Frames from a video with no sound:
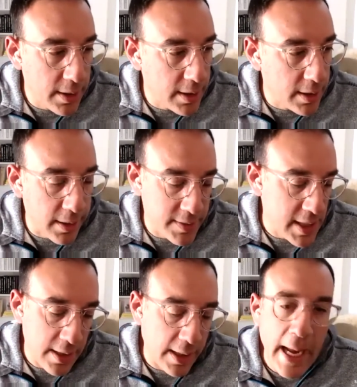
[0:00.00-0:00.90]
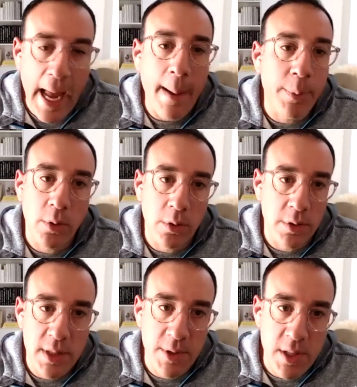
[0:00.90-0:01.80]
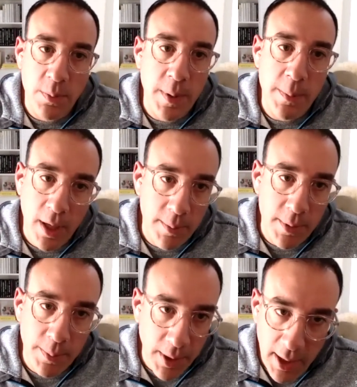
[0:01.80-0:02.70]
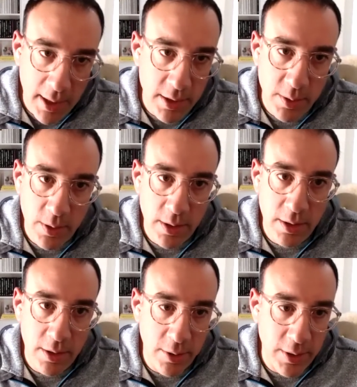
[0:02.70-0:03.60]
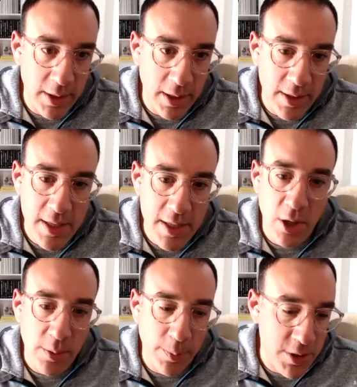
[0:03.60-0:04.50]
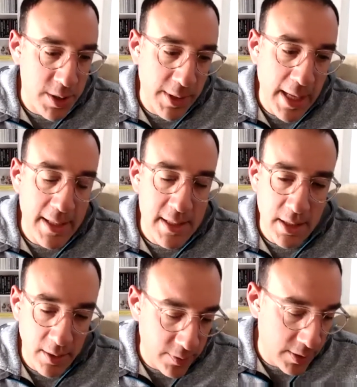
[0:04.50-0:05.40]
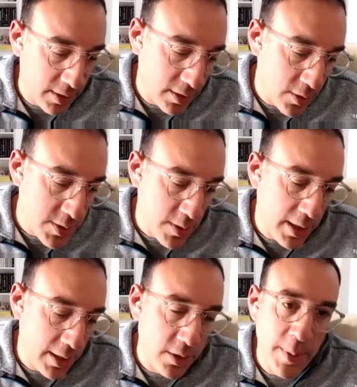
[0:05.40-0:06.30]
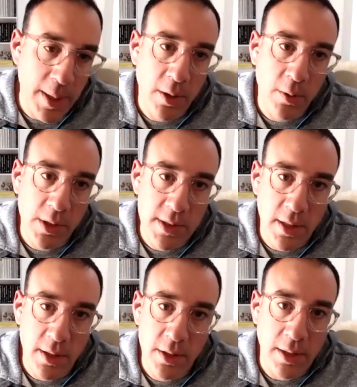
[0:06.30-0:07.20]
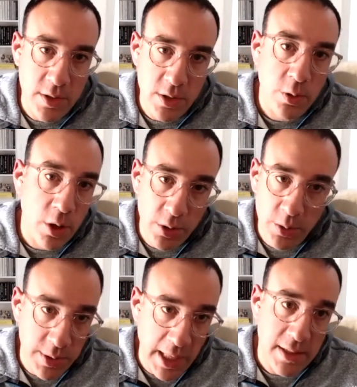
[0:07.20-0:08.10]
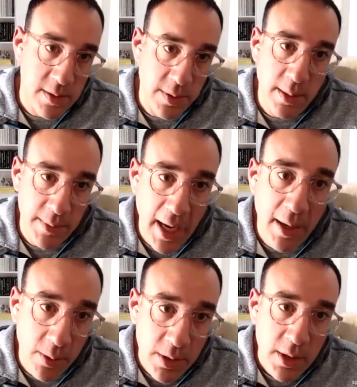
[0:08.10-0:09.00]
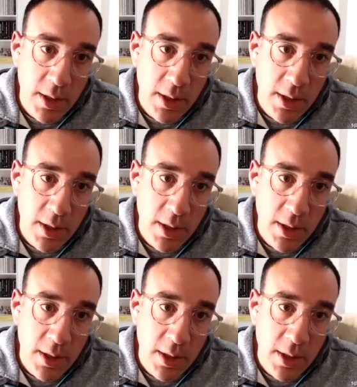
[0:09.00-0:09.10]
Eh, say like Apple and some of these other people come into play, and you you know, and, and they start to push some of that stuff. And those are 800 pound gorillas that, are, as you know, you dance with them now.